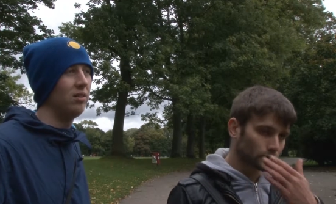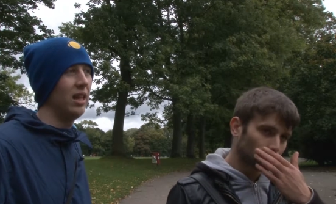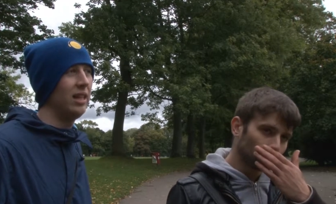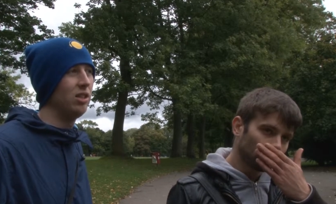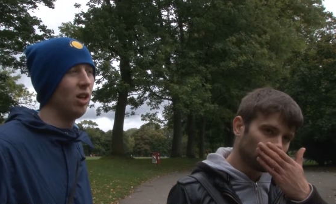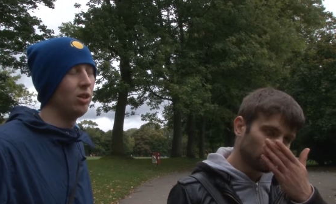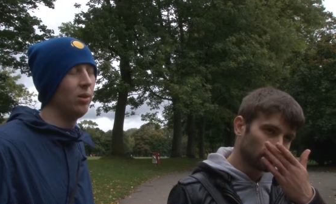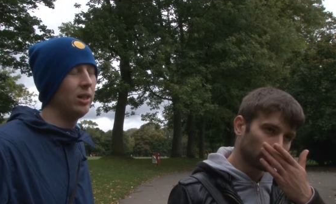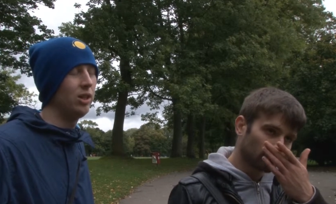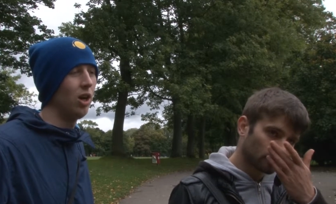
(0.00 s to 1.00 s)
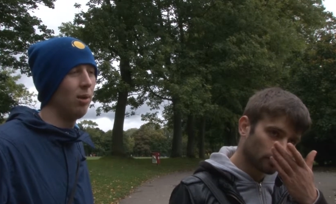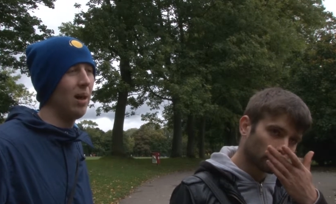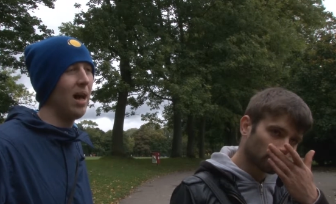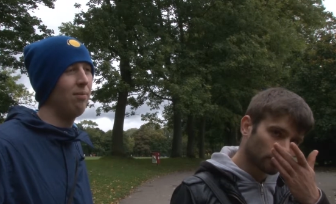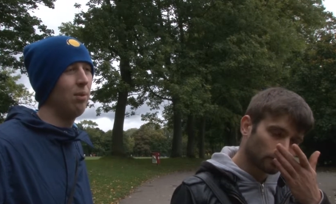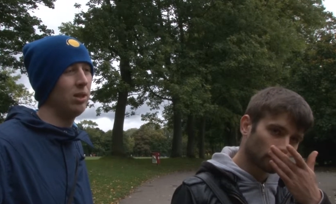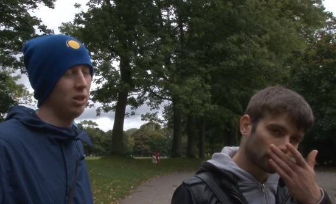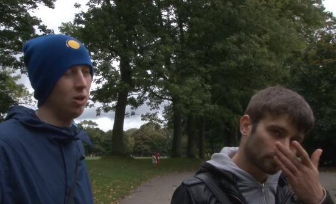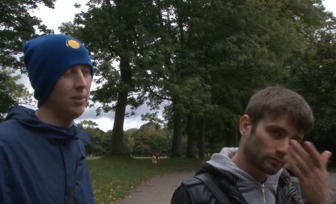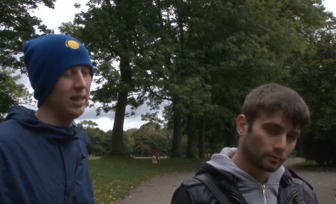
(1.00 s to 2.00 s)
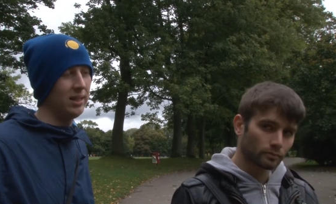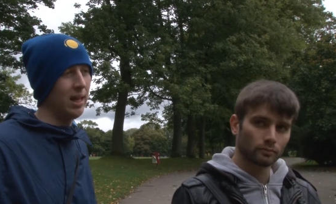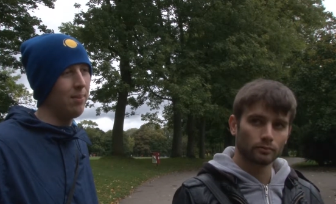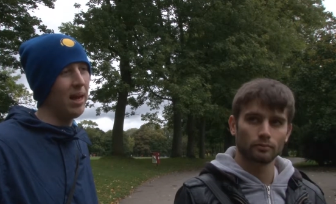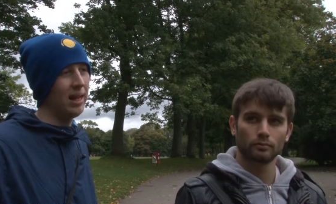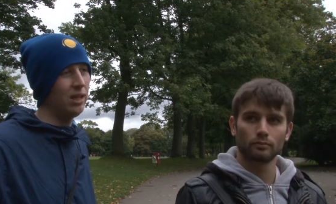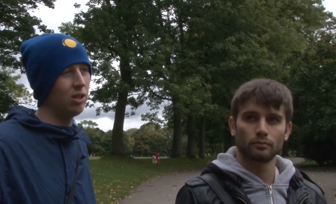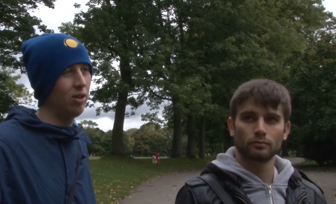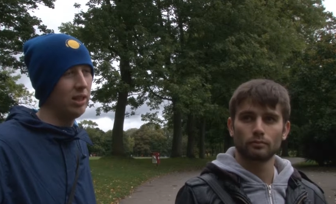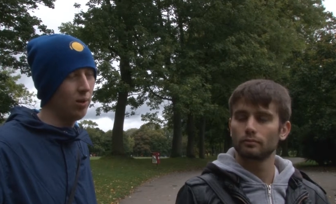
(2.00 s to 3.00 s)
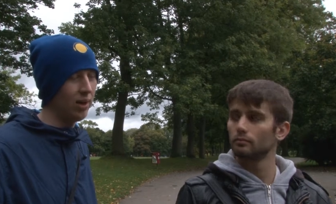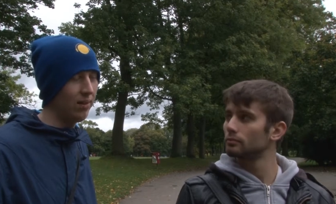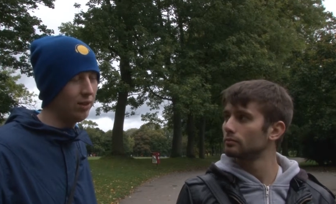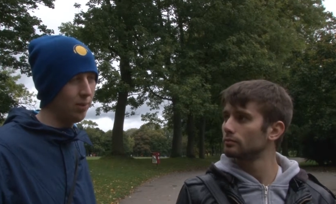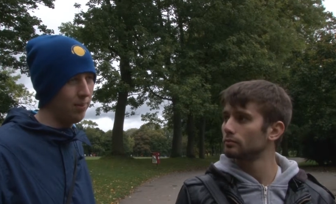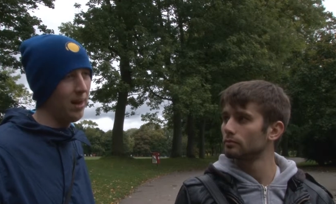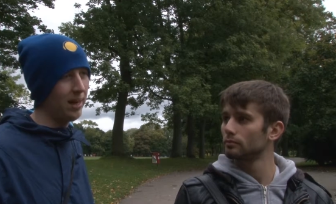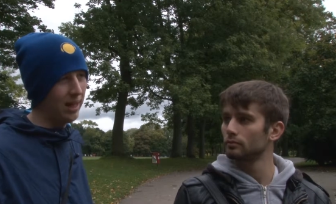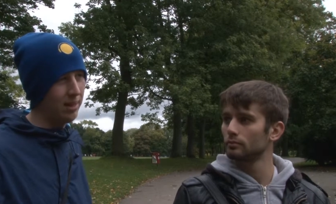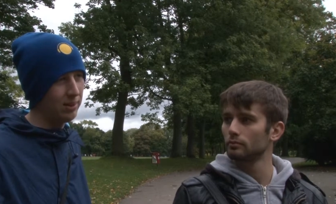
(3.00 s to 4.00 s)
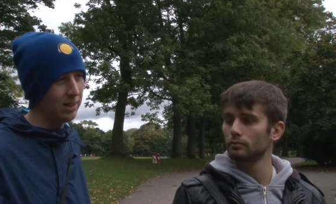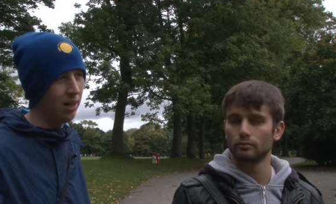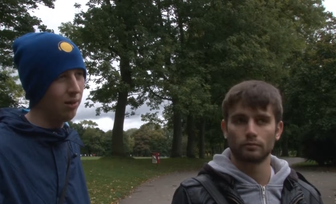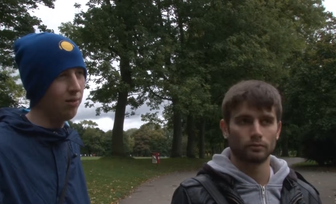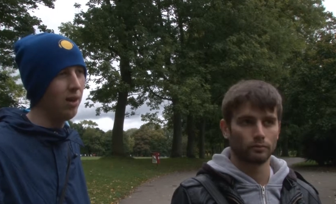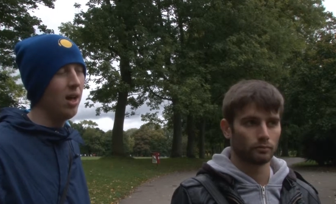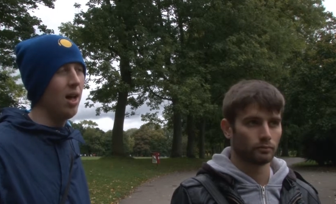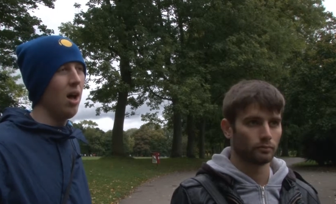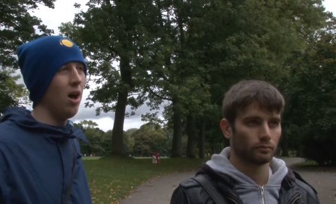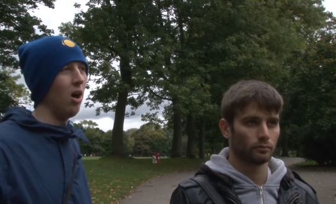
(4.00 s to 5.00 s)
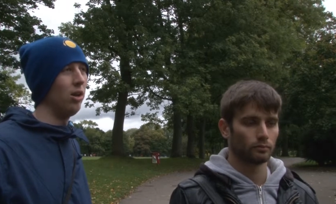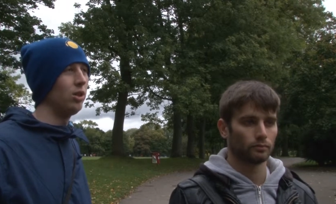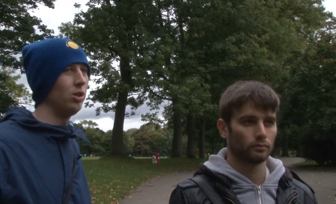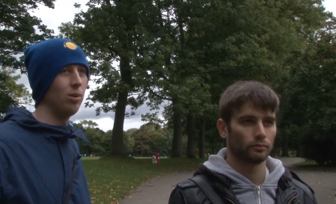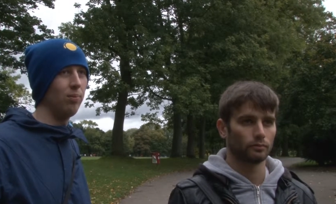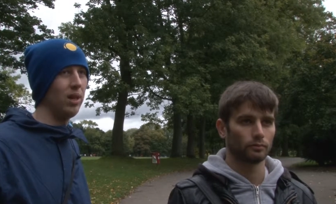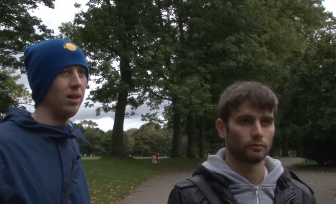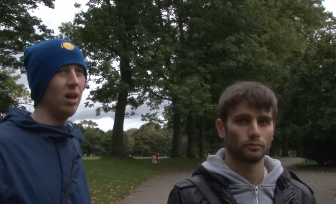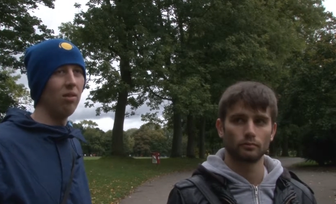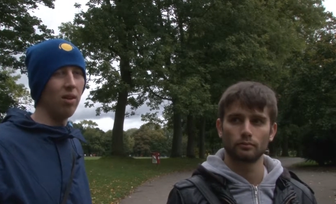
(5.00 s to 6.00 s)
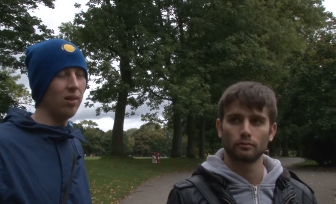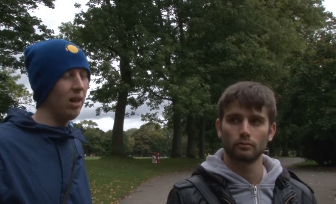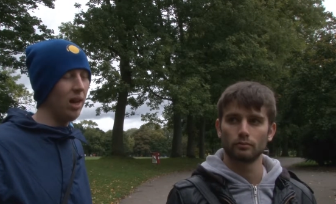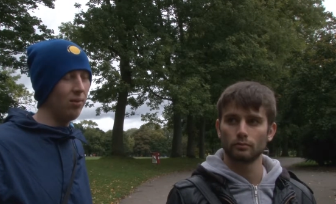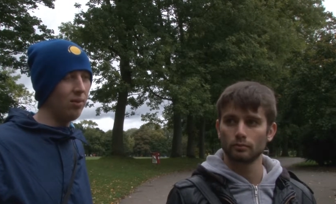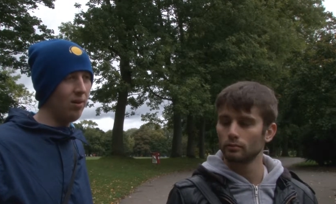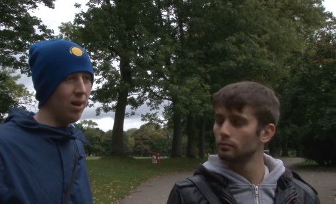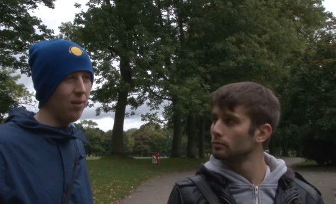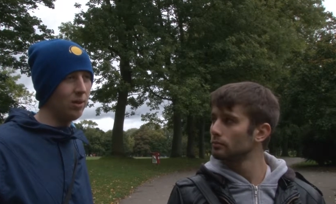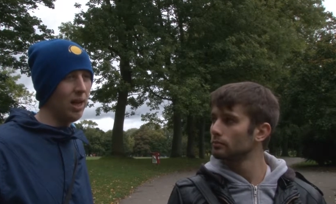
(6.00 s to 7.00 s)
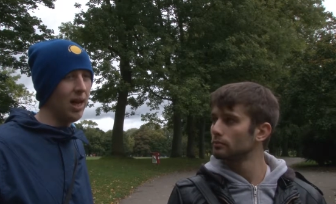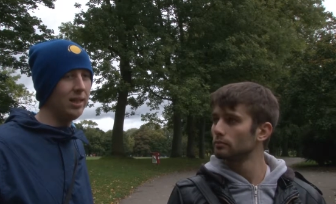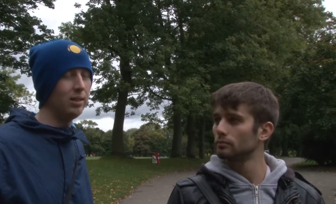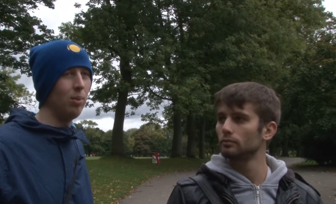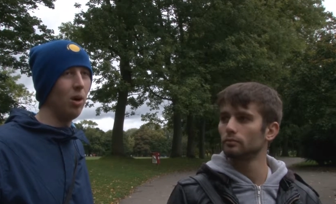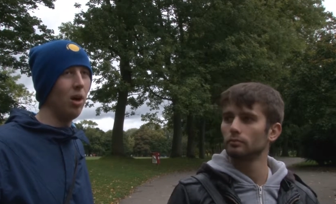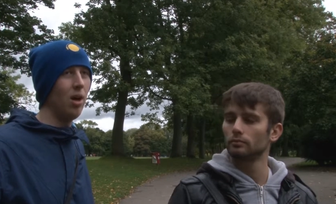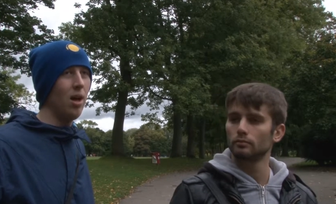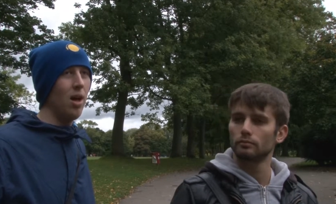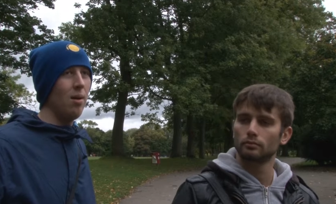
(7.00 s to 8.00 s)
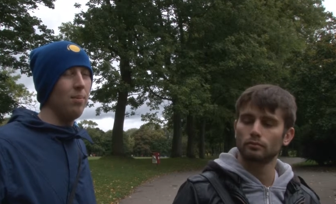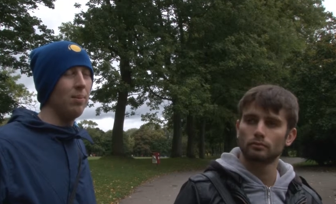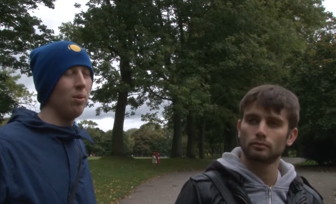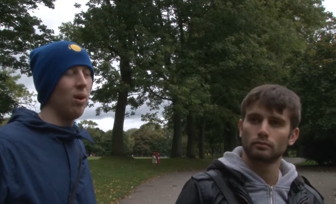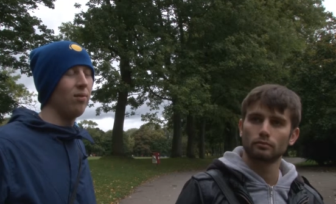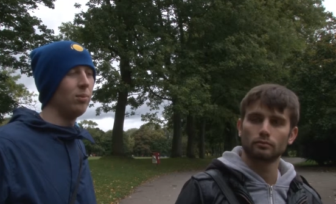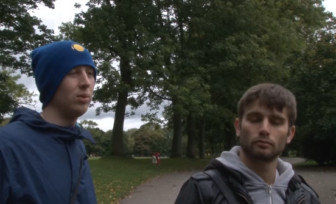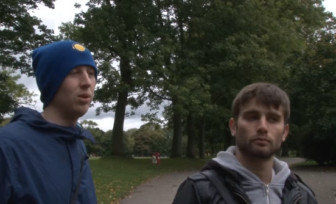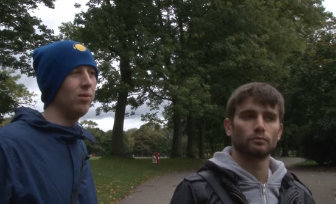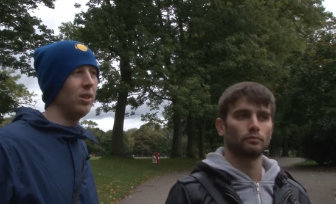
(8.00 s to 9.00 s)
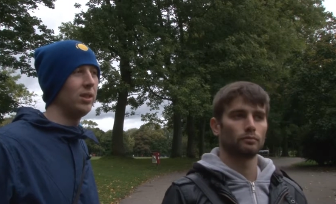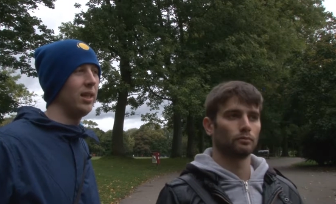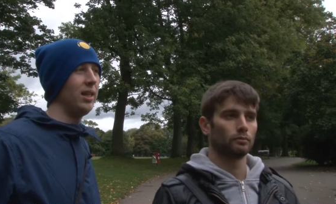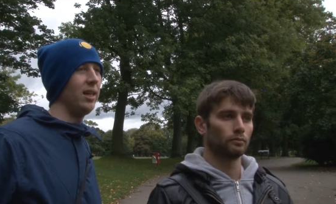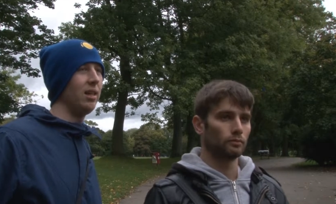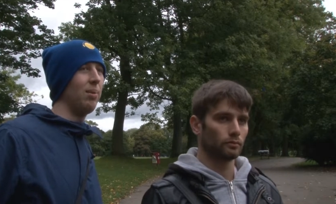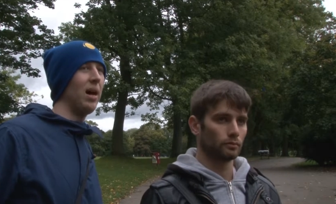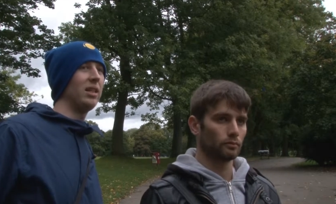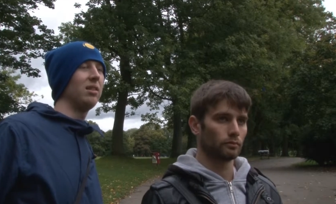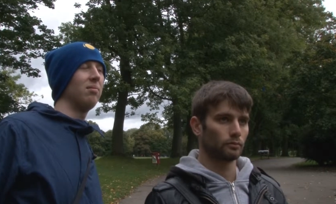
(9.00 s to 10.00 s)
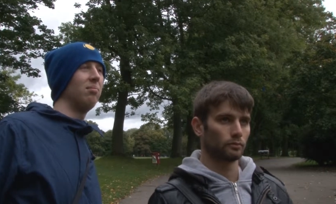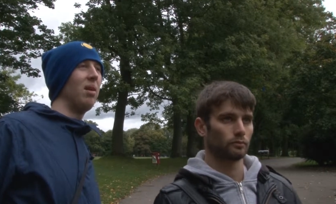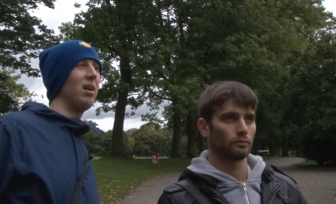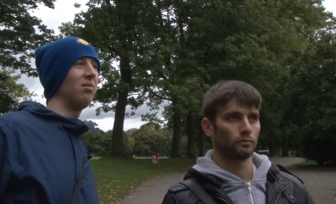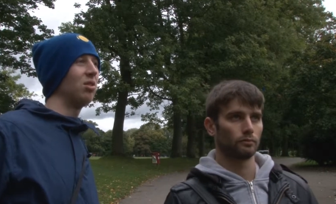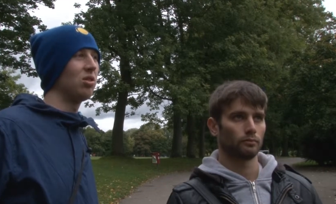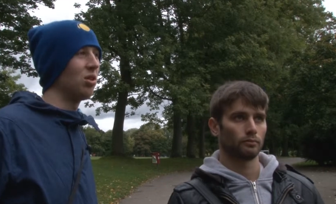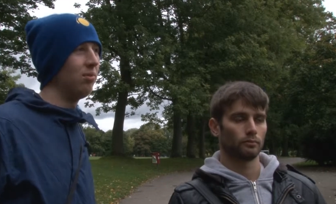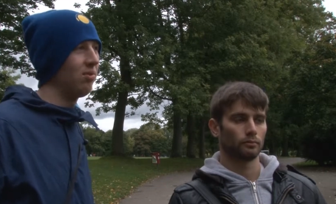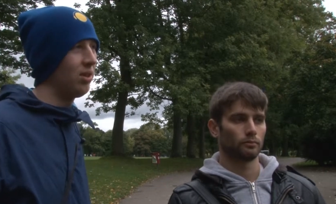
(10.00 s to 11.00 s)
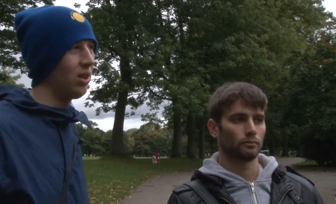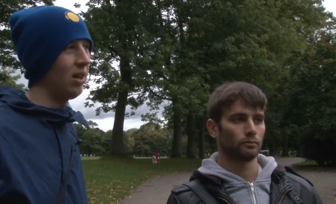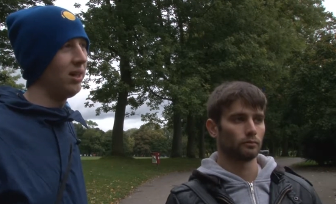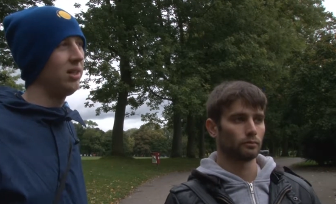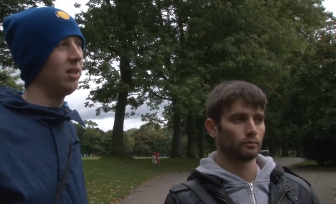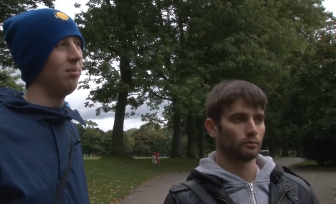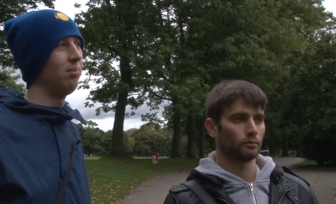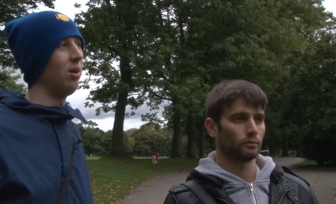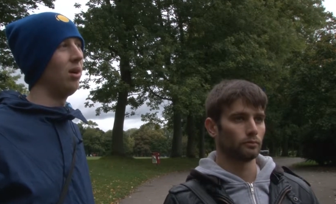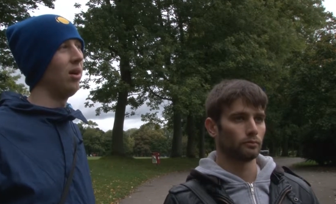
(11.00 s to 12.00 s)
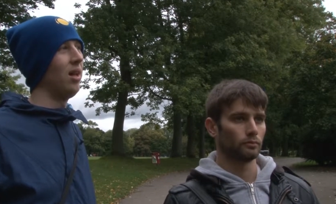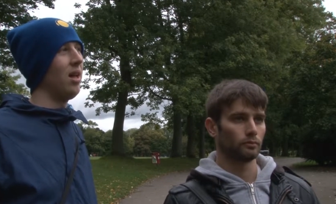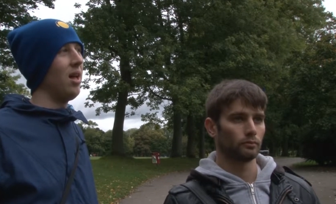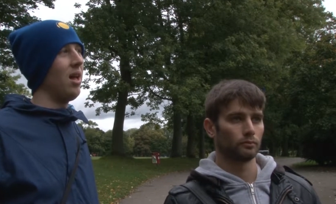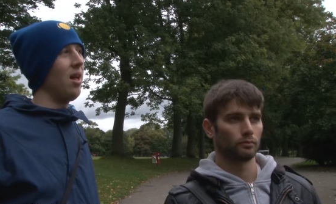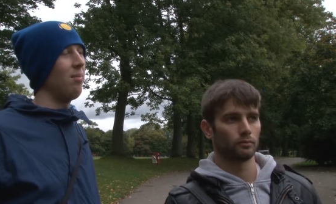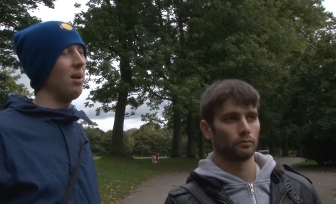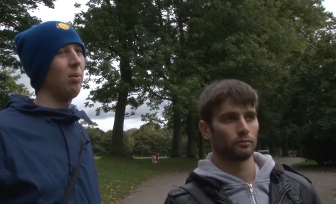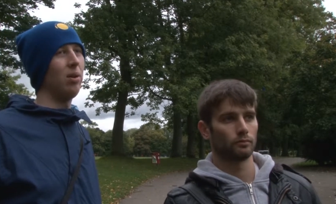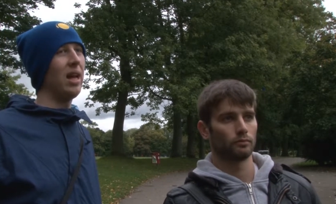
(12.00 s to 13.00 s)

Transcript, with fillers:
Speaker 1: it's not doing its job. Like I've personally come here to get a marketing degree so I can have a job in marketing myself, or do something along around those lines, but people who have come to university in the past may have just come for the knowledge, but people are